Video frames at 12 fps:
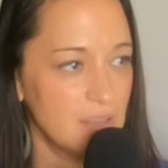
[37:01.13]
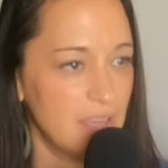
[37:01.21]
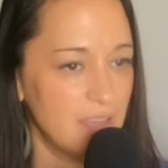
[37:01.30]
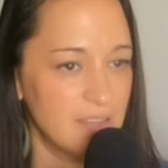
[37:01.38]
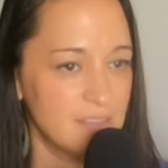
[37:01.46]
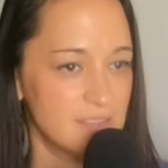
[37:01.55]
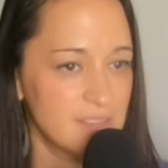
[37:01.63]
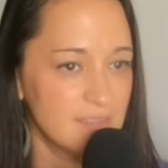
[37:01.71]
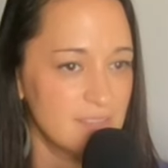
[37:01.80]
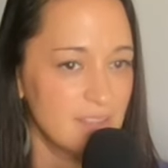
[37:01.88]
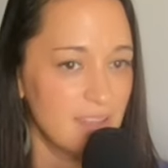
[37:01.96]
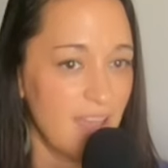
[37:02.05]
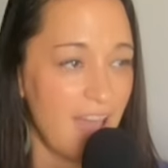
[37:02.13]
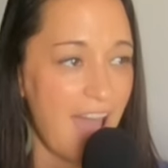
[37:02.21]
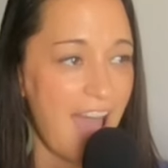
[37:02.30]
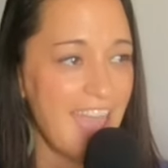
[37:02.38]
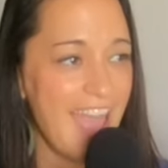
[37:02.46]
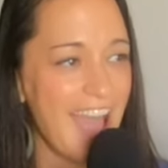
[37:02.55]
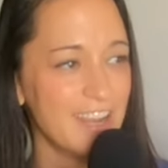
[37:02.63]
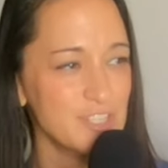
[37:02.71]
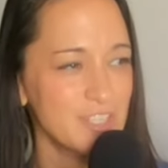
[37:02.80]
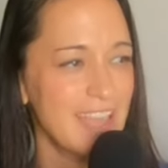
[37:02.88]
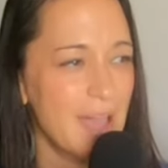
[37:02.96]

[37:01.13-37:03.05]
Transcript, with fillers: And oh, wow. I actually